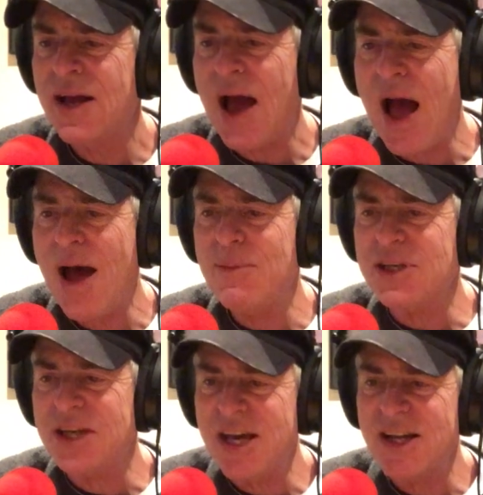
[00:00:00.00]
I've
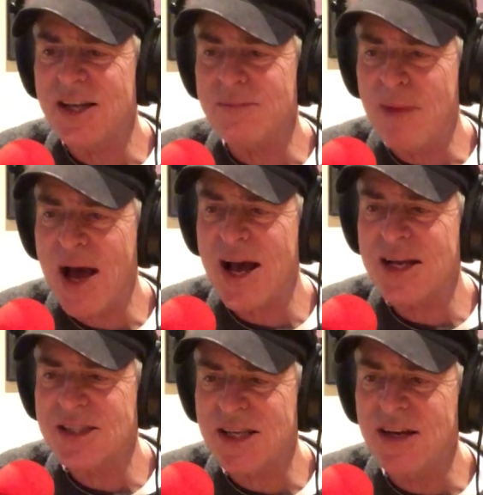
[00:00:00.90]
been killing
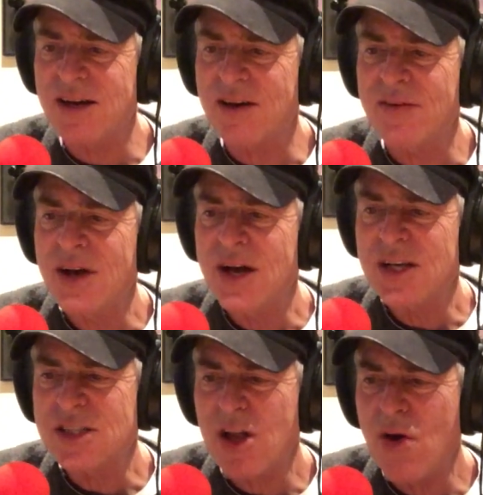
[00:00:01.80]
myself
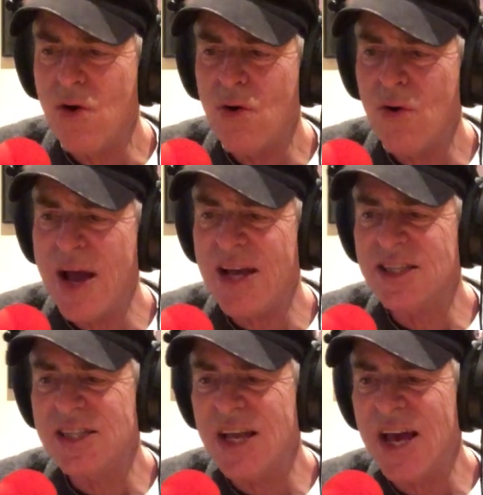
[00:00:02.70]
slow
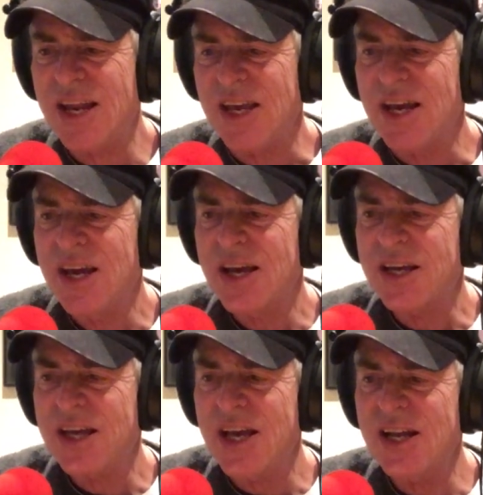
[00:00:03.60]
and steady,
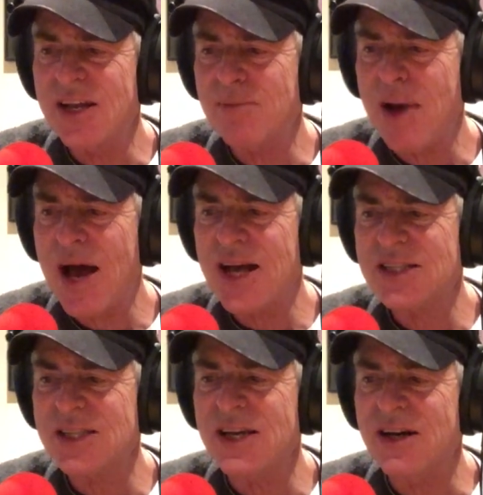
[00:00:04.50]
killing
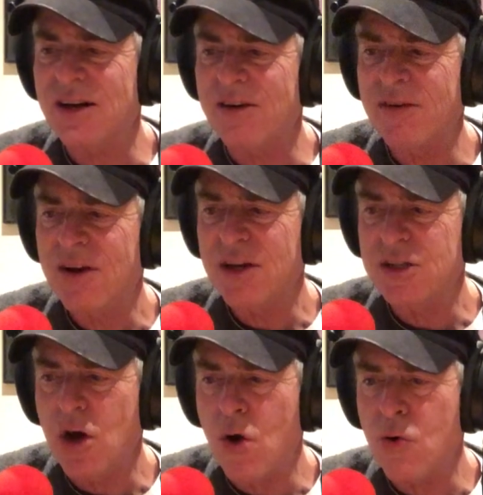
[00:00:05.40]

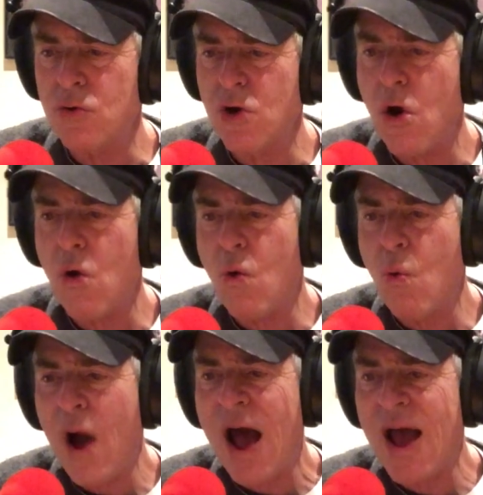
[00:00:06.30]
myself. Don't know
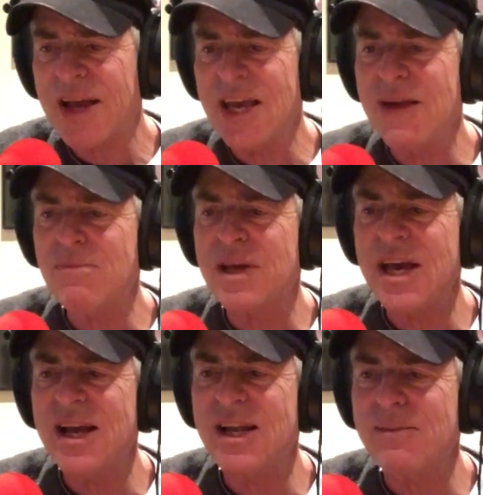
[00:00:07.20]
why I keep
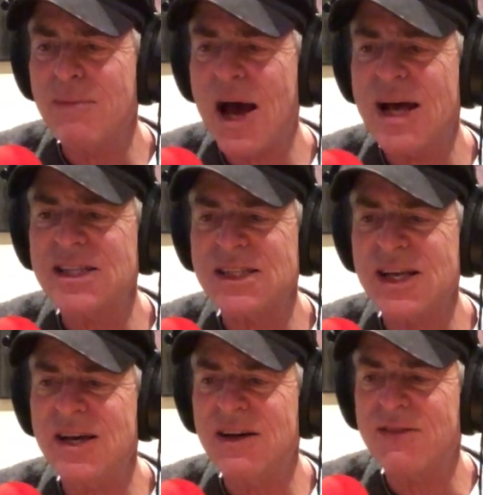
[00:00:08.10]
killing
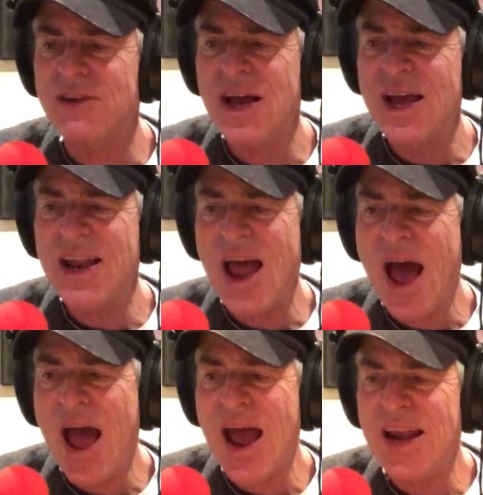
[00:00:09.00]
myself, and
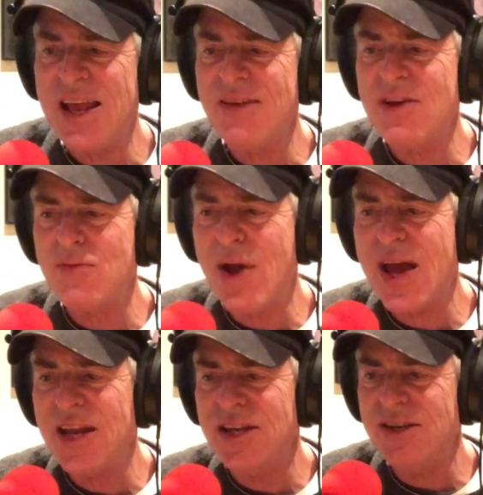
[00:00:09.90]
I ain't even
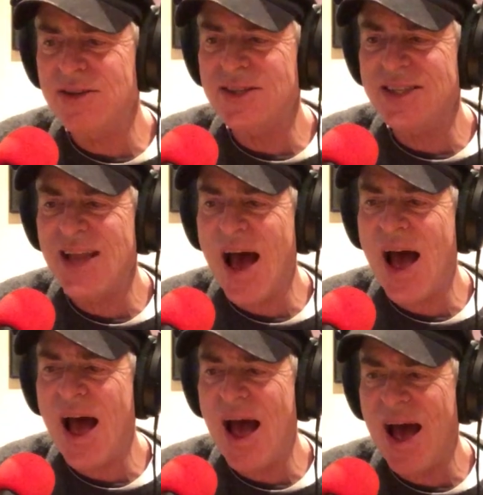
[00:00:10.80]
ready to
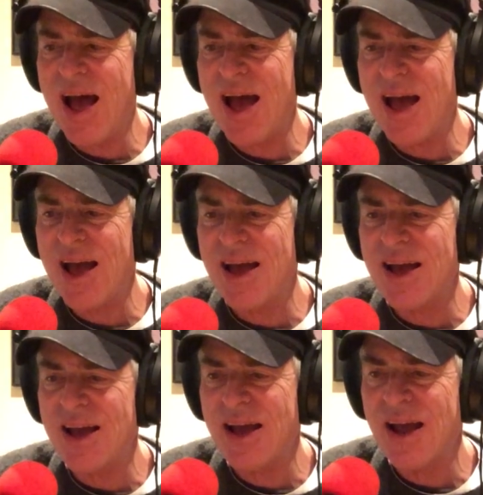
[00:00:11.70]
die.